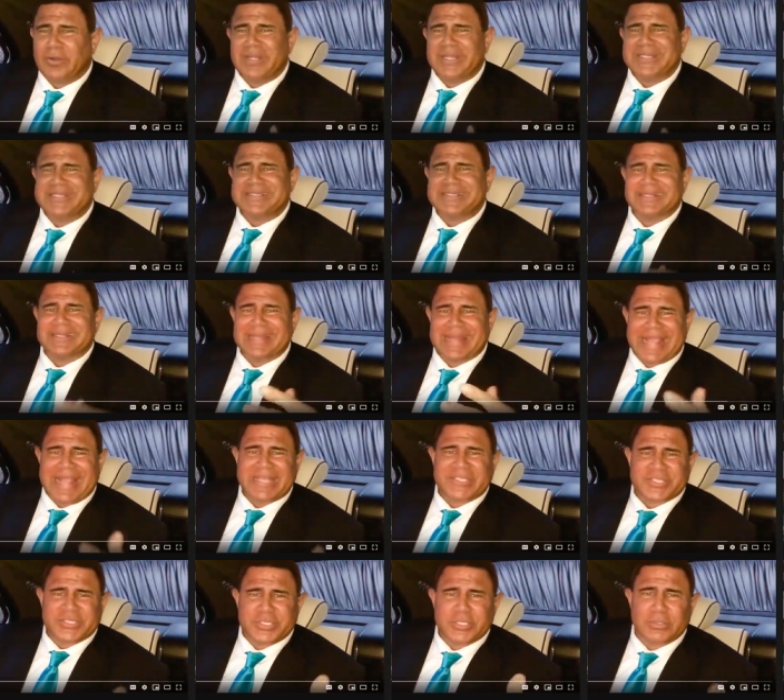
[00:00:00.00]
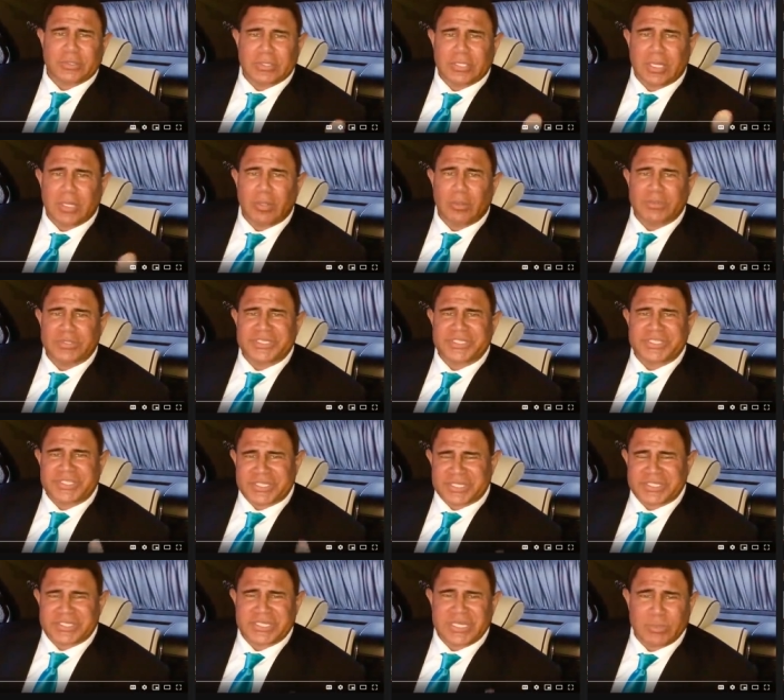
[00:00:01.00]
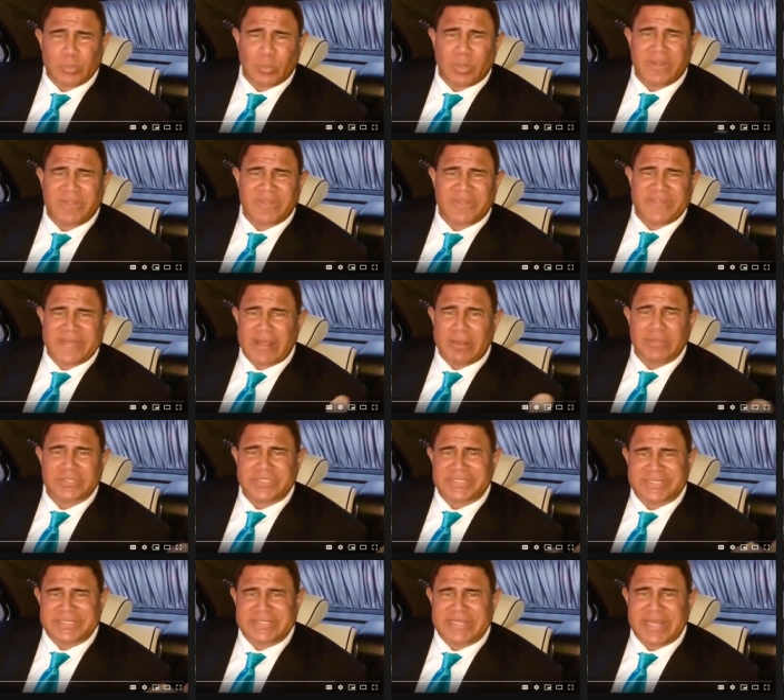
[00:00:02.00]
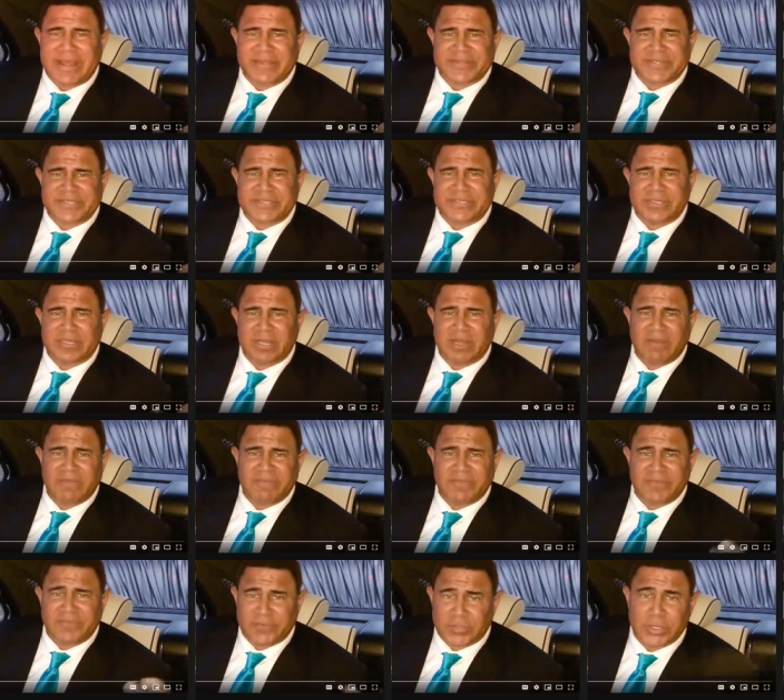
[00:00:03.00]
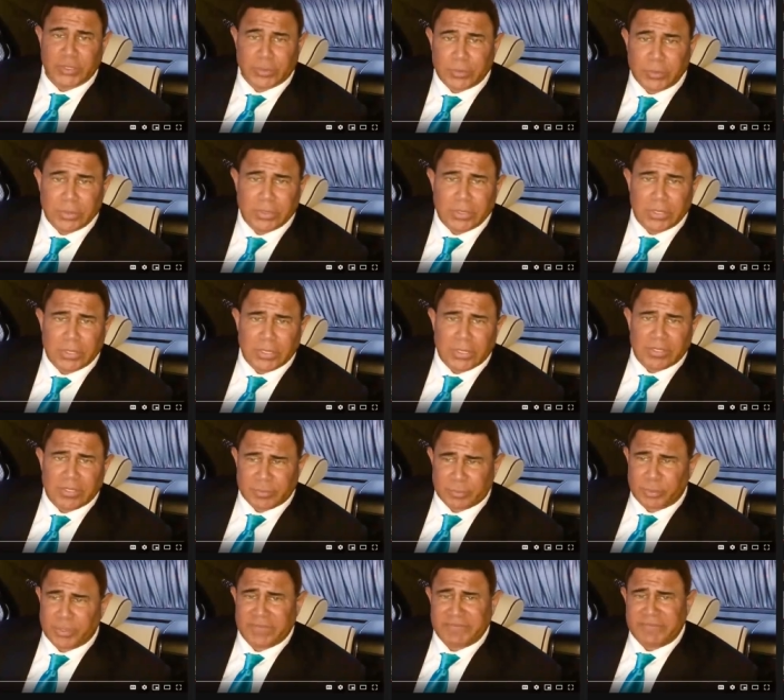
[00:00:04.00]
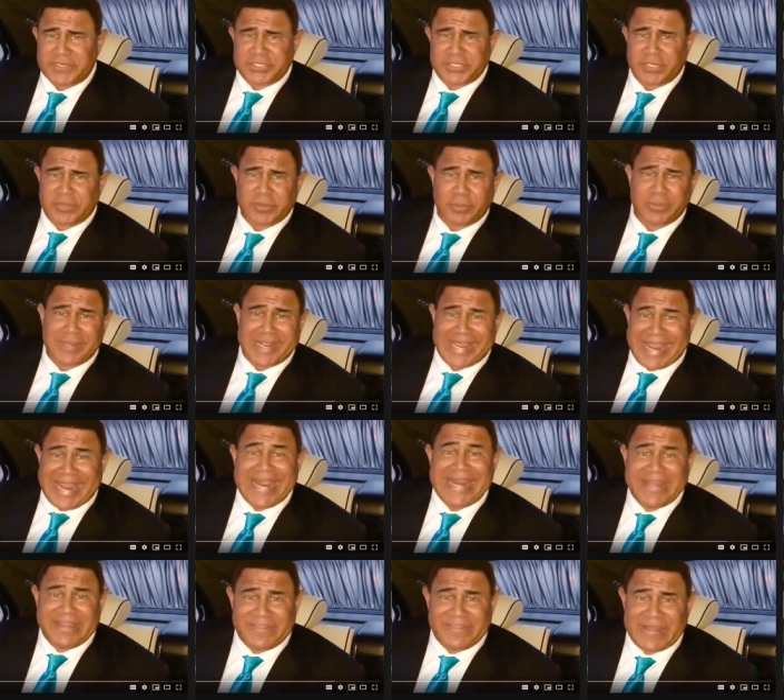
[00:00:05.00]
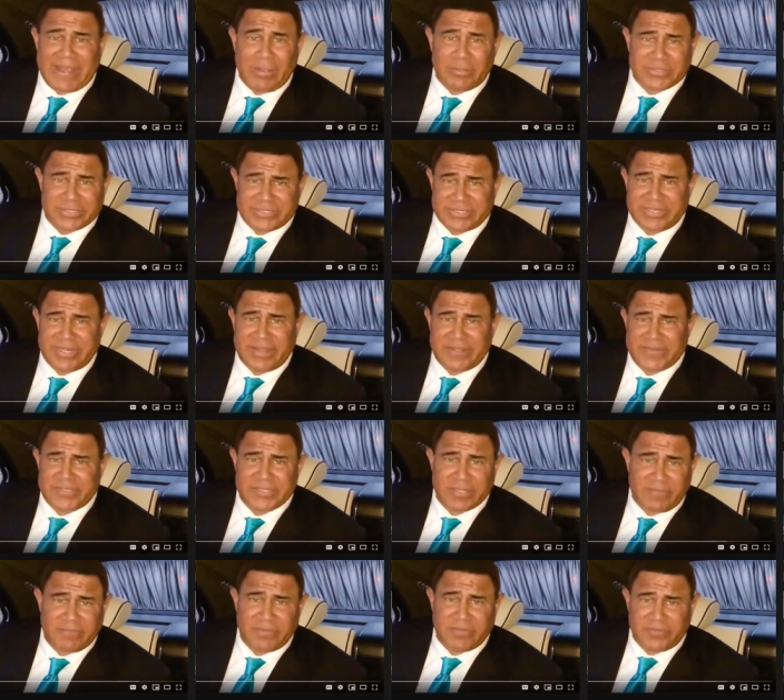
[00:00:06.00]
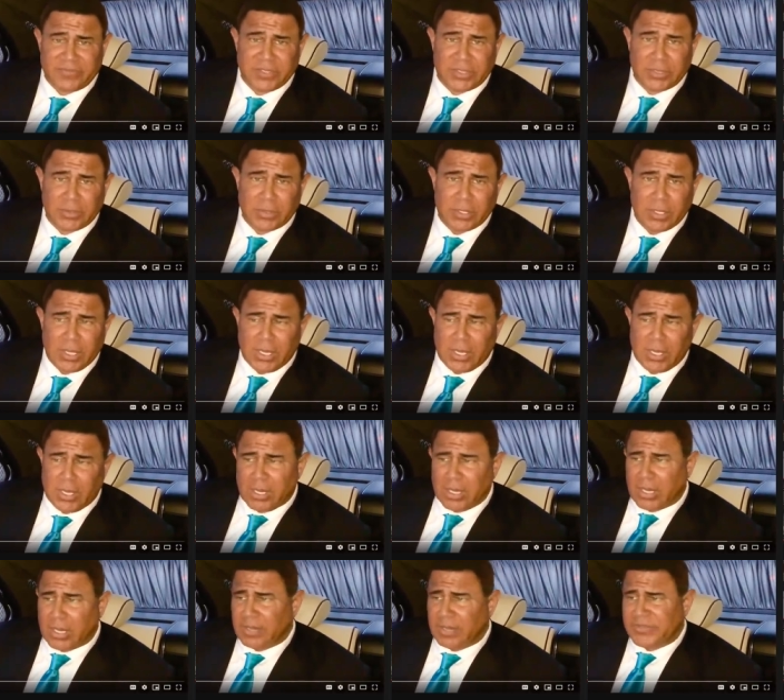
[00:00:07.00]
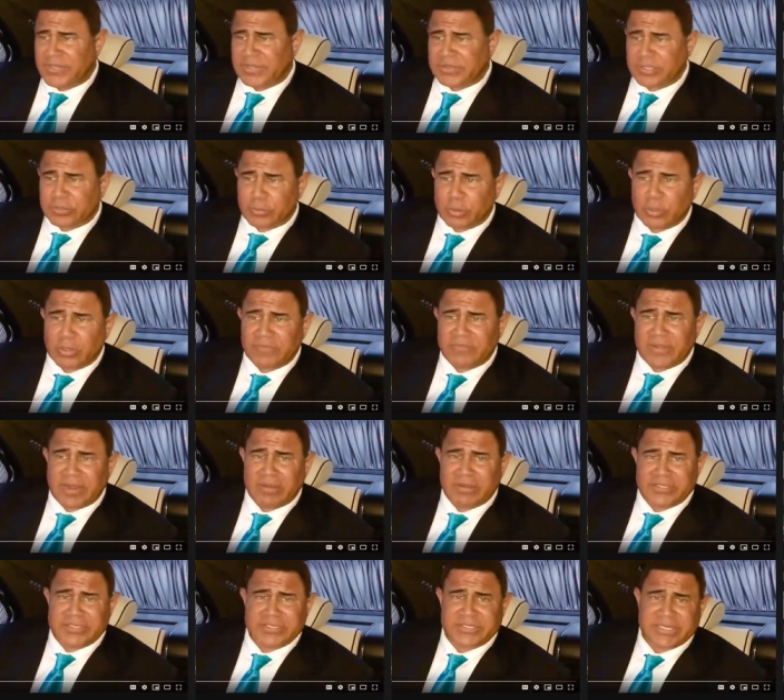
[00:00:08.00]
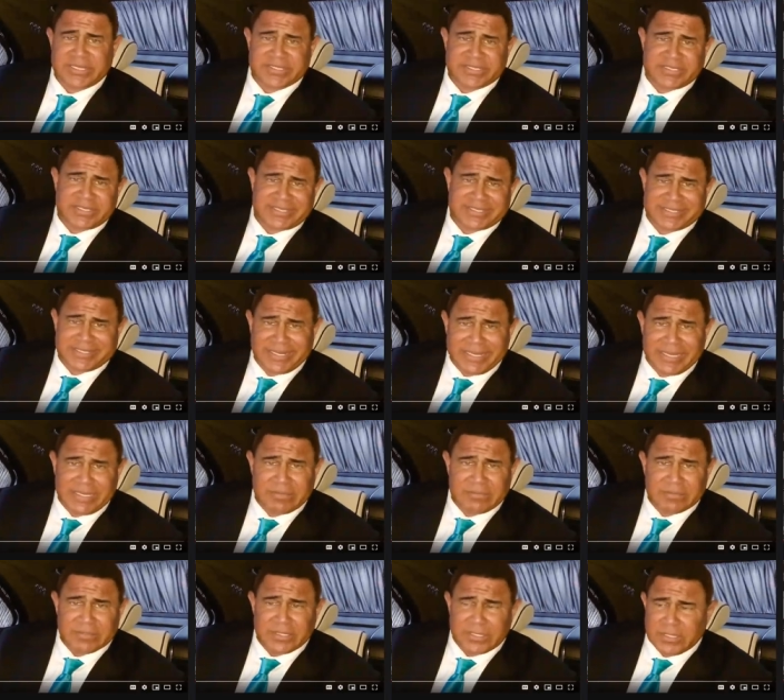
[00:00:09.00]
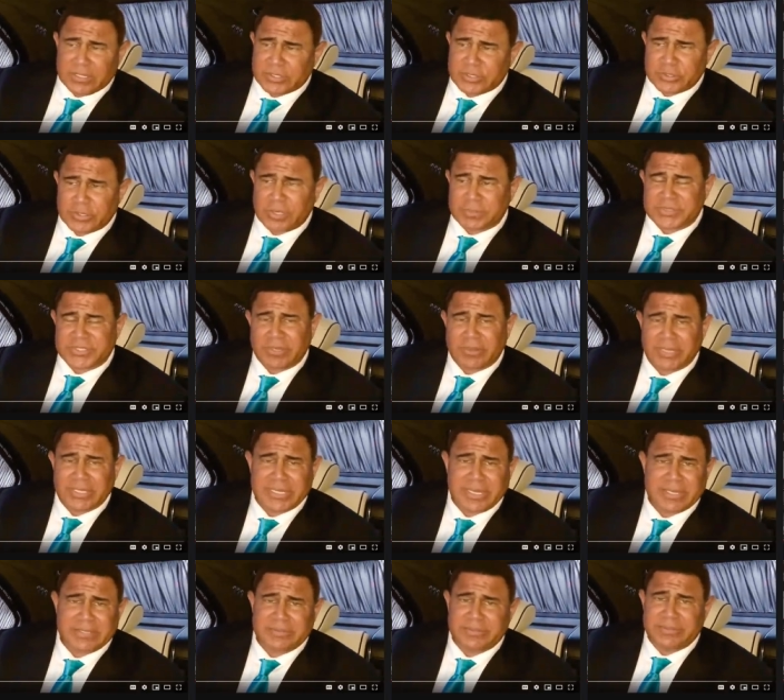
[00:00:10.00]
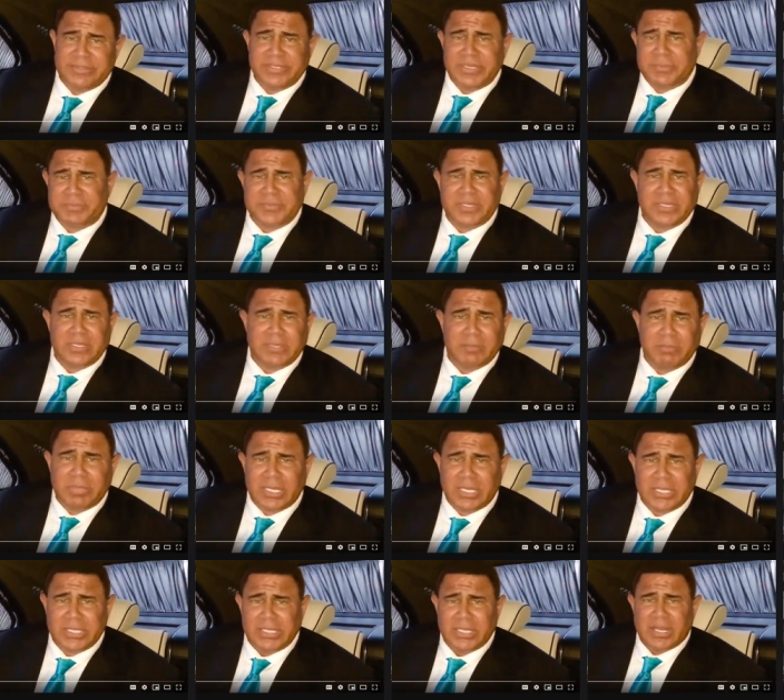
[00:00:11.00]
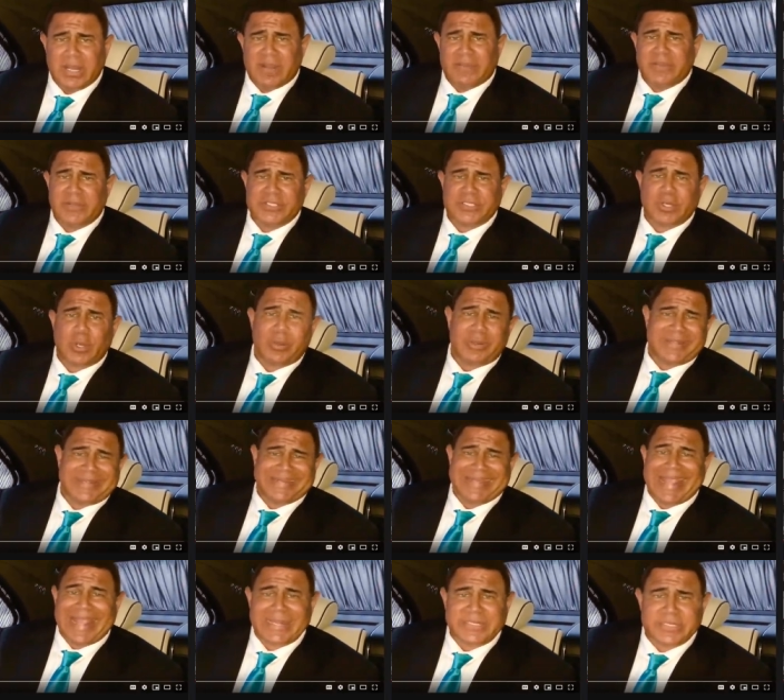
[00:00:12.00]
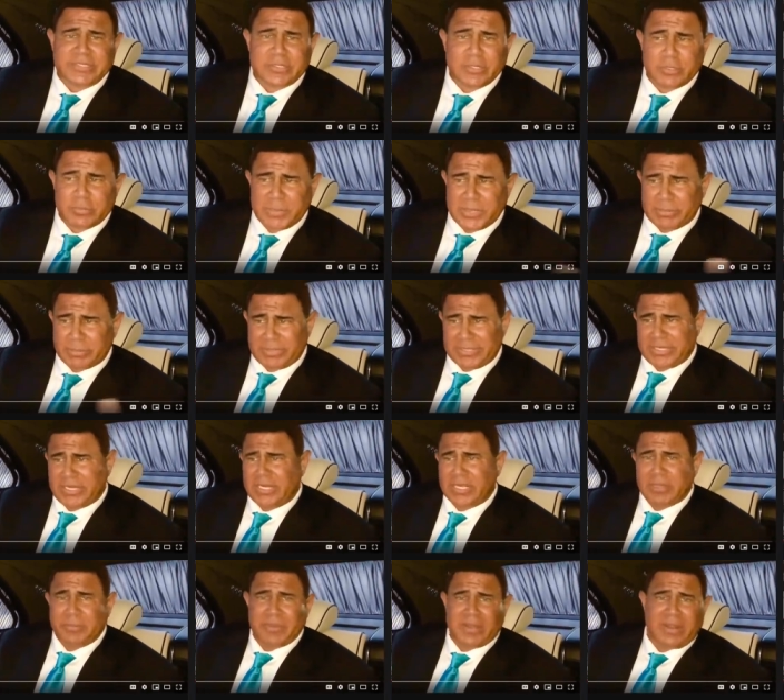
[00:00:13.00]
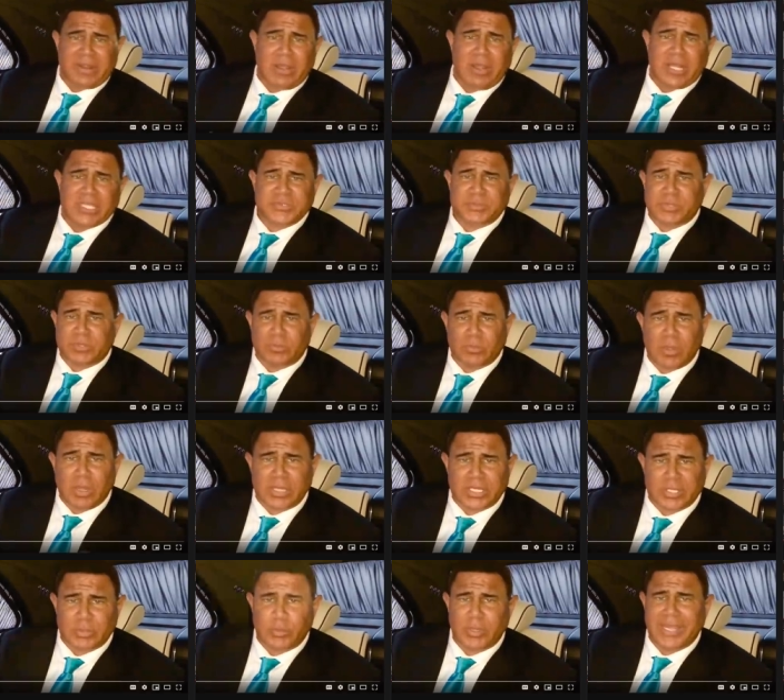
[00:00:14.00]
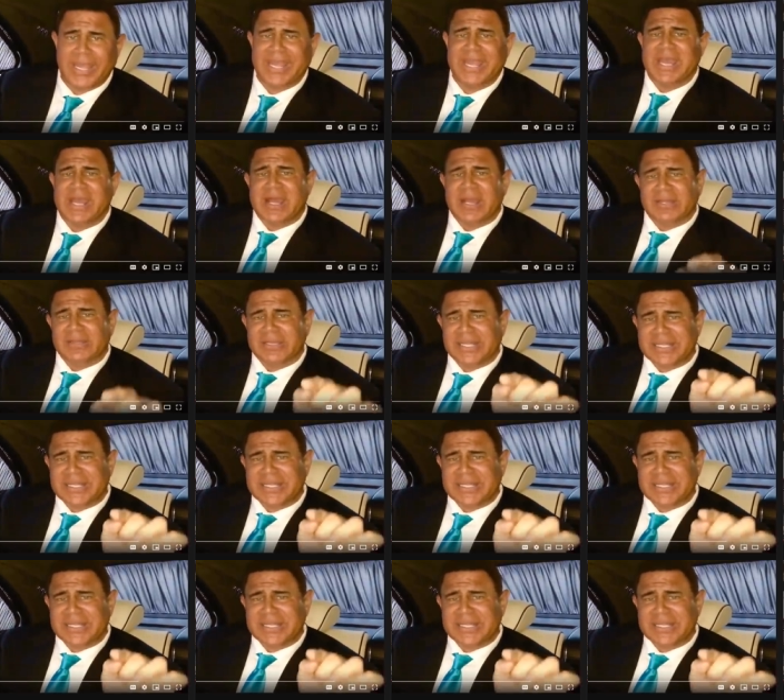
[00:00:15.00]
There is, last year alone, 61,000 deaths of the flu. The previous year, there were 80,000 deaths of the flu. I think the coronavirus is at 16. Trump's already got nipped in the bud. There's already an antidote. People are getting up out of the hospital and walking away.